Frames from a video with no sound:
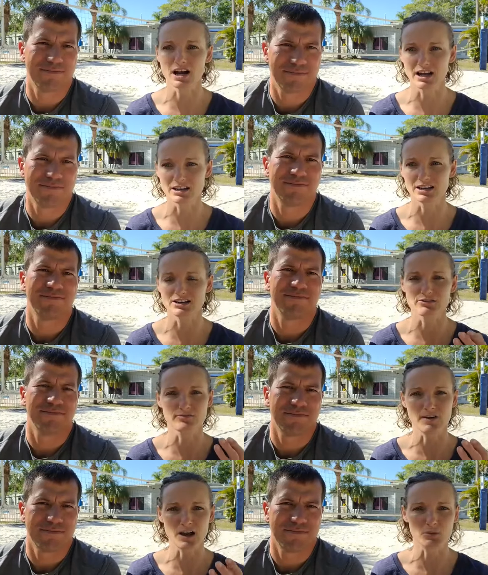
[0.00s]
Speaker 1: on into
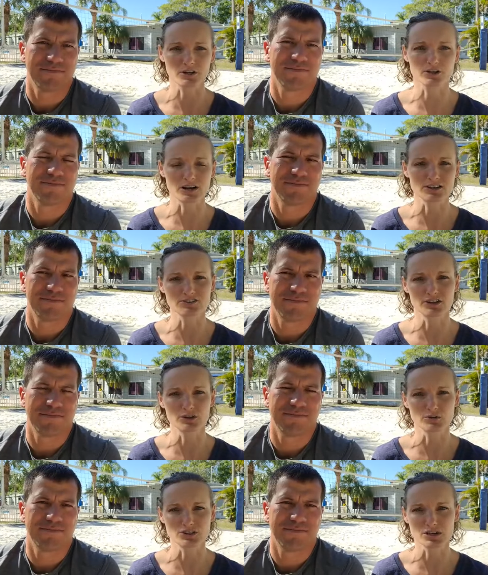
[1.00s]
following Christ in a
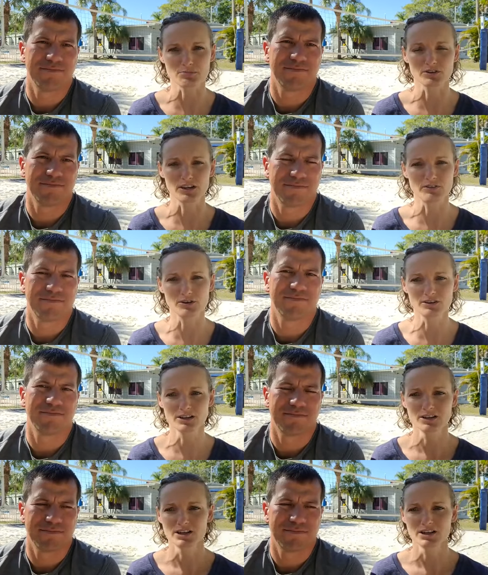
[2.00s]
new, deeper level